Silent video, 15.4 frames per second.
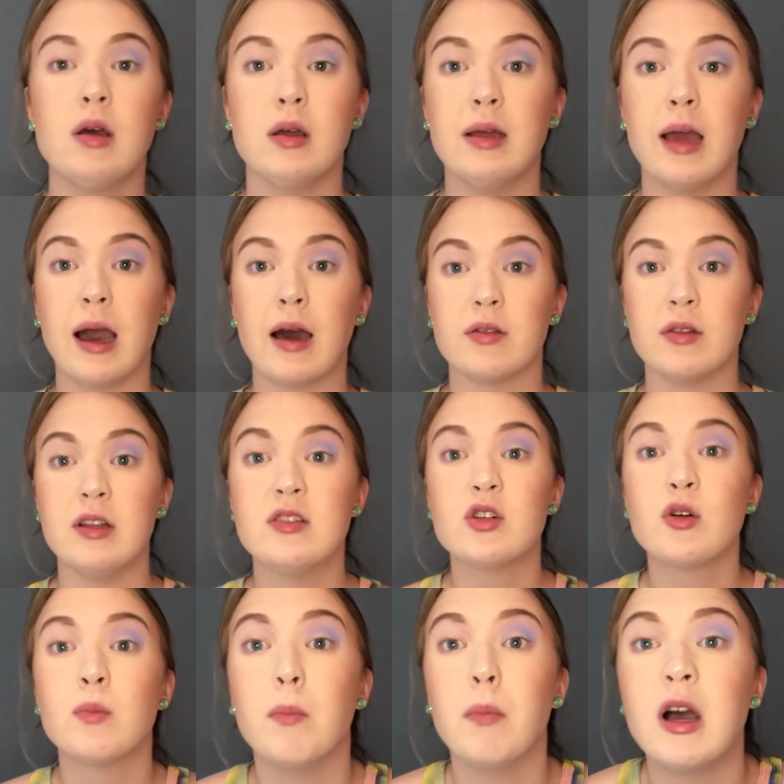Yeah, these are
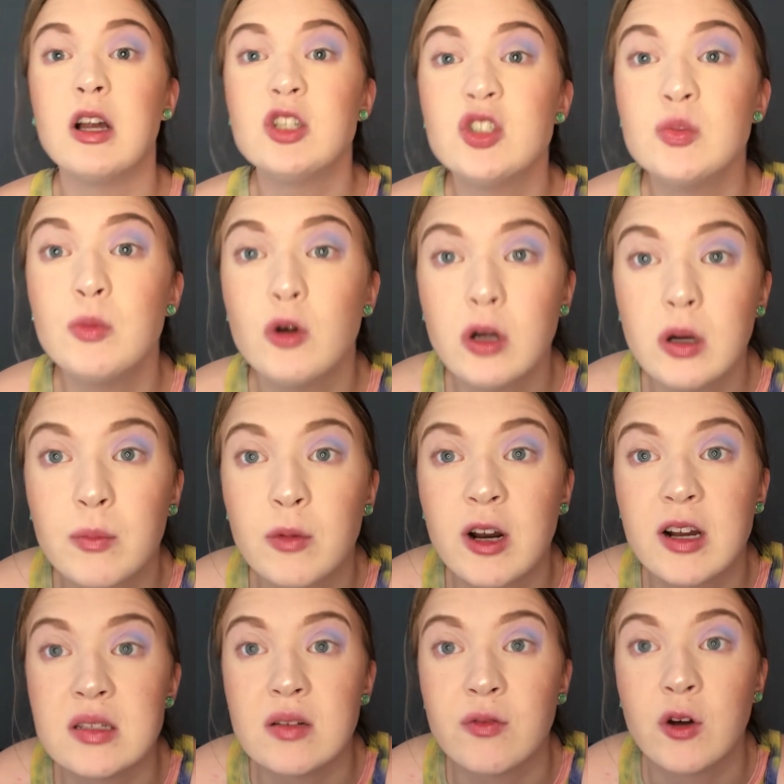much more
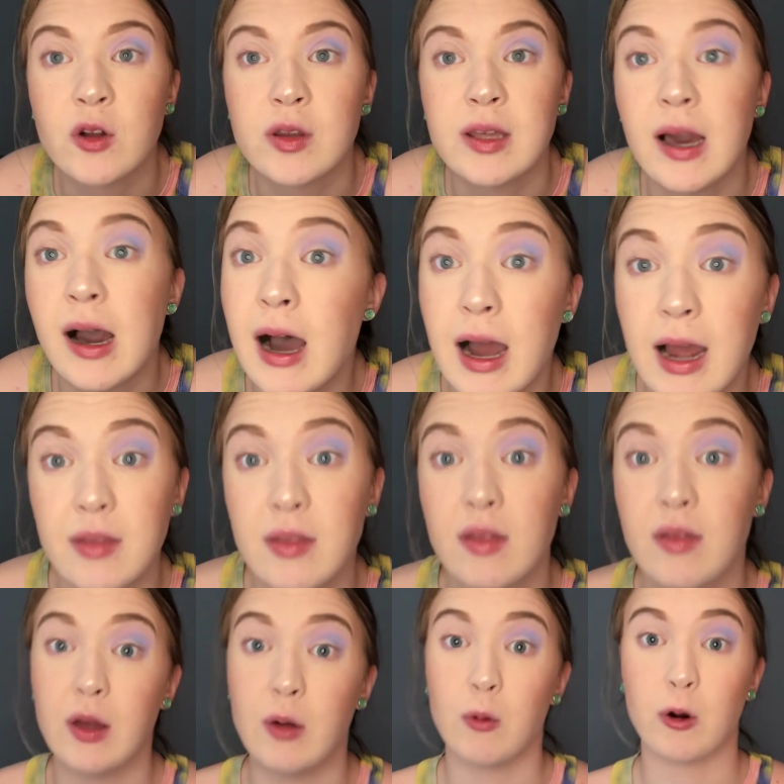impressive on the eye than
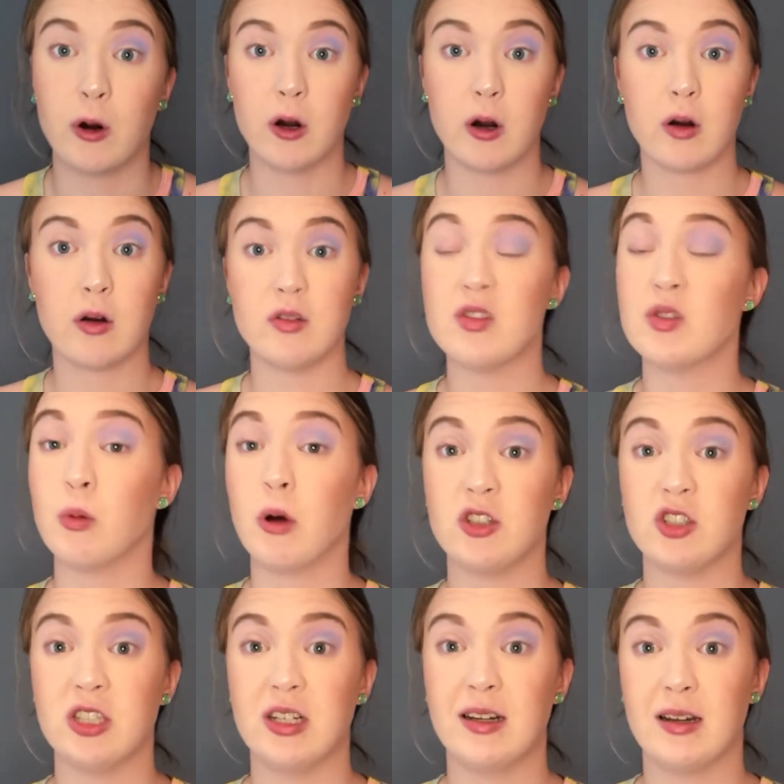they were
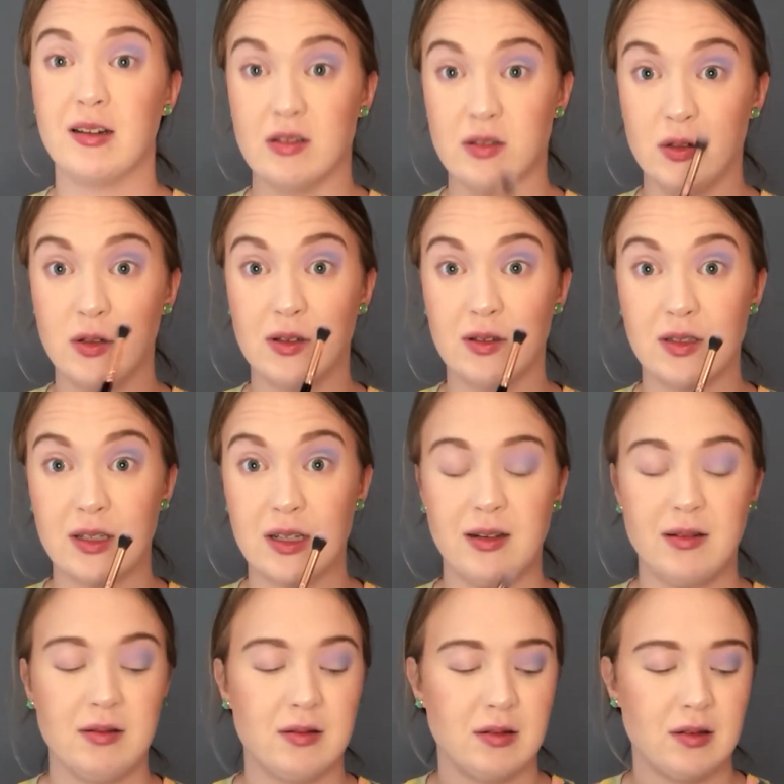swatching, as you can see.
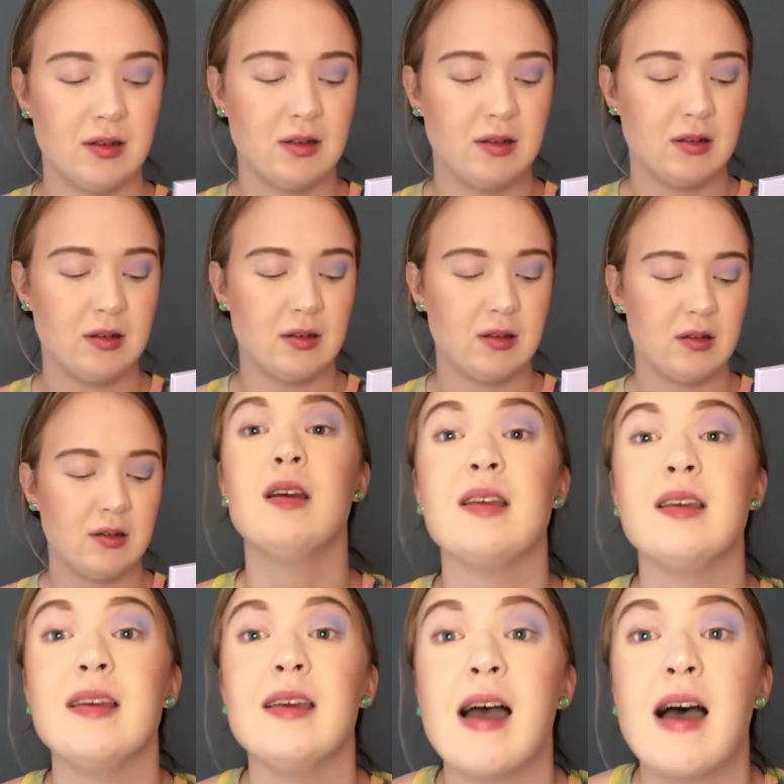
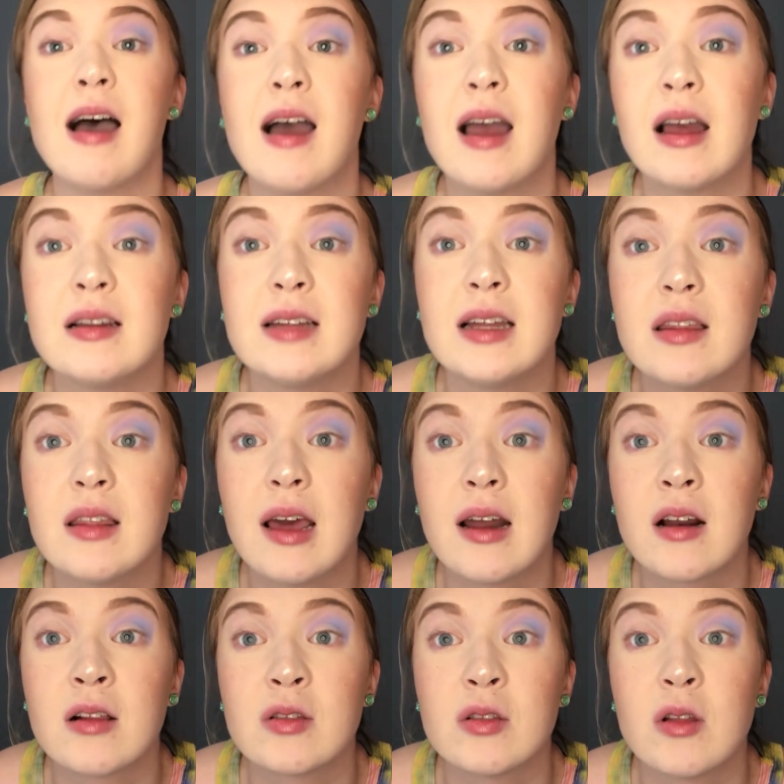Yeah, I like that
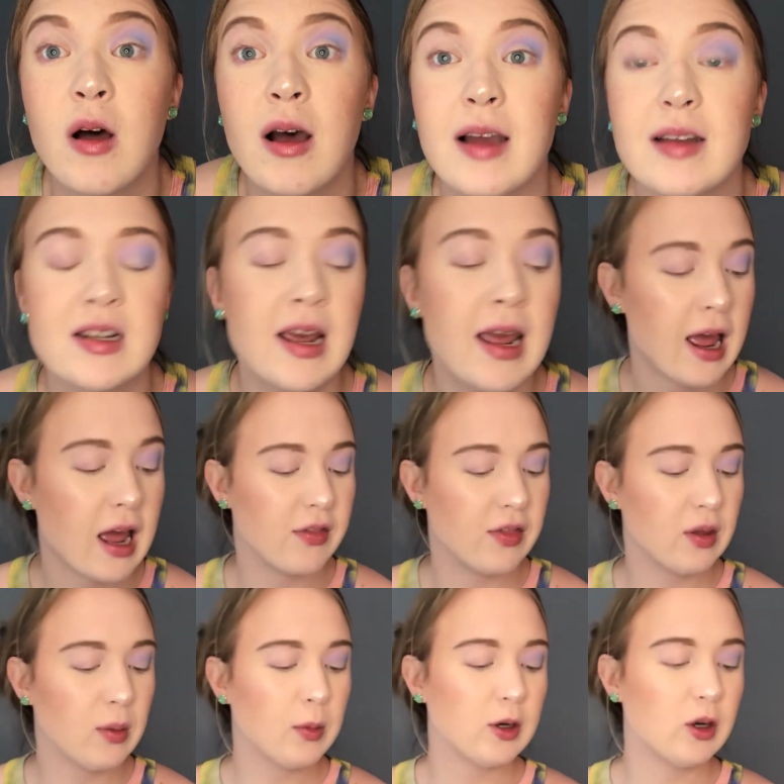a lot. I
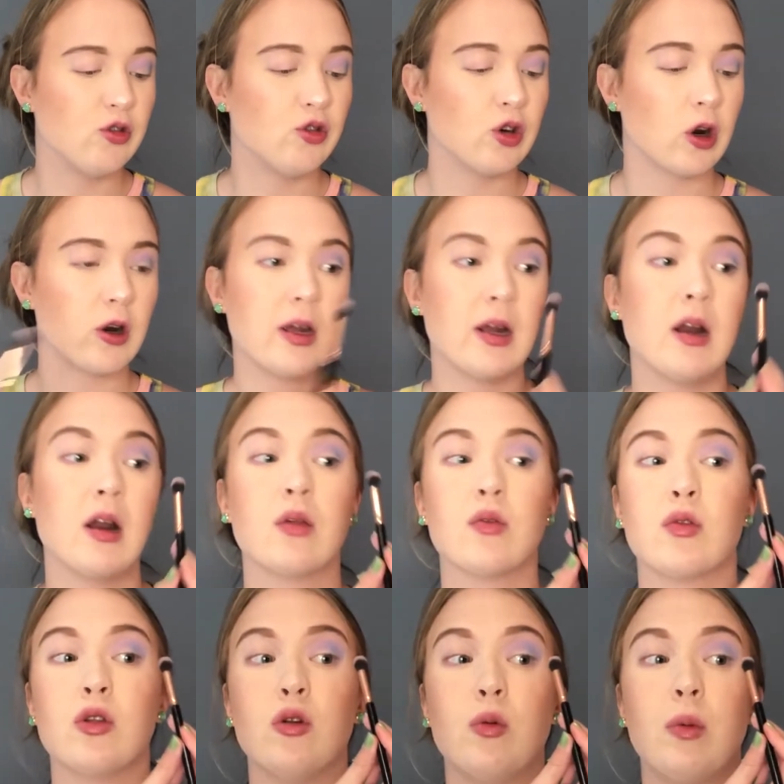think I'm gonna darken a
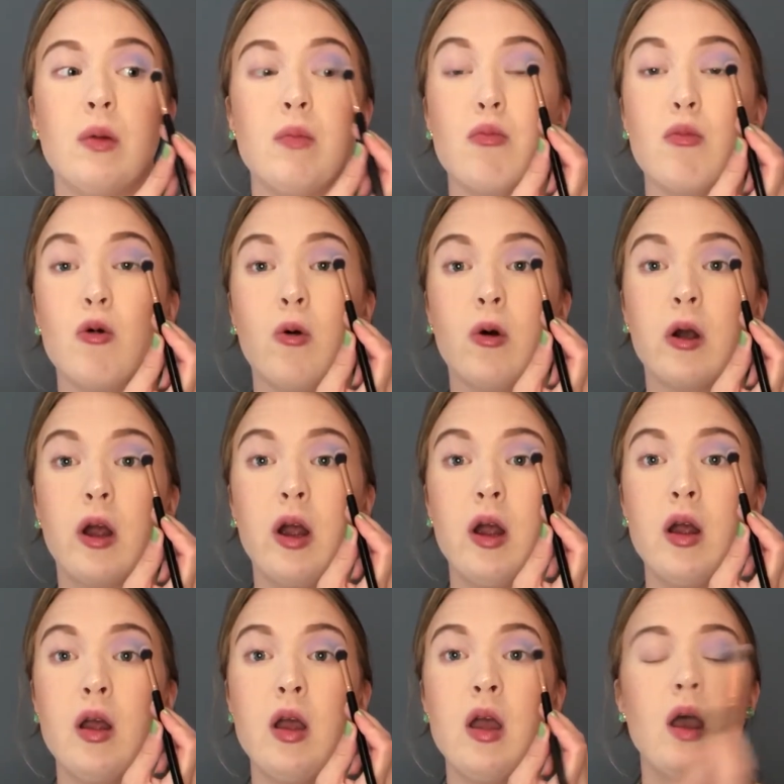little bit more
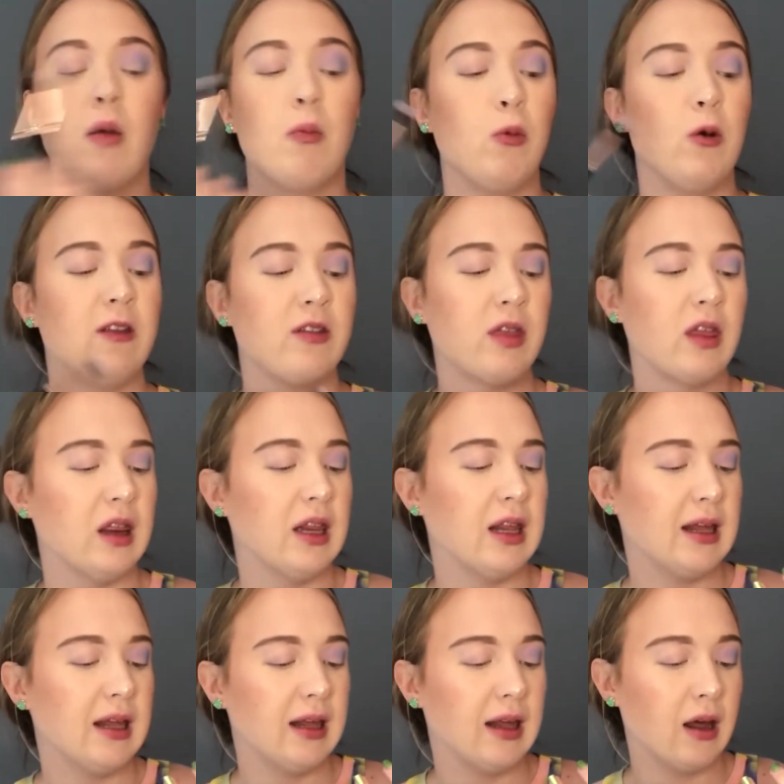with
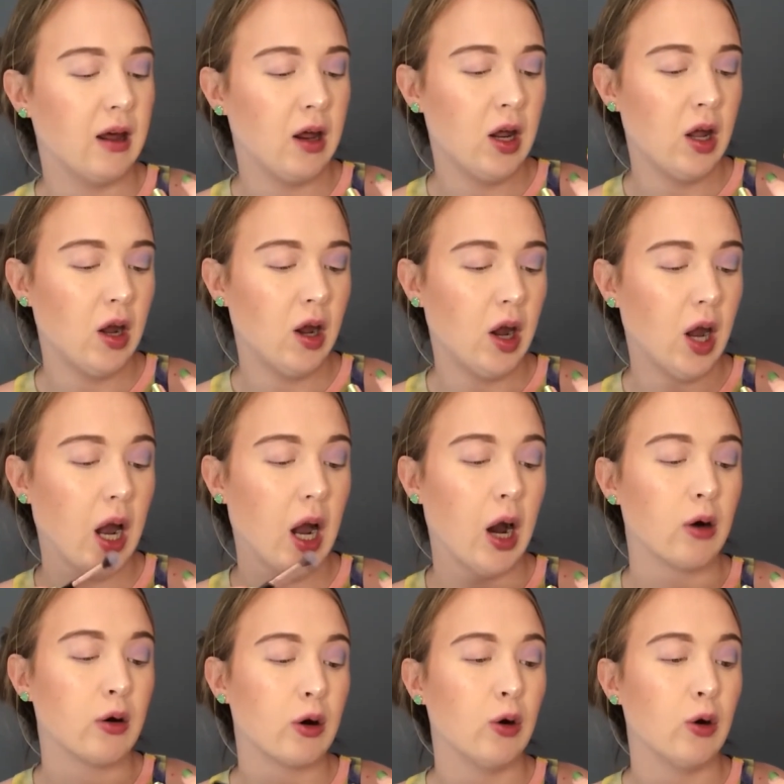the I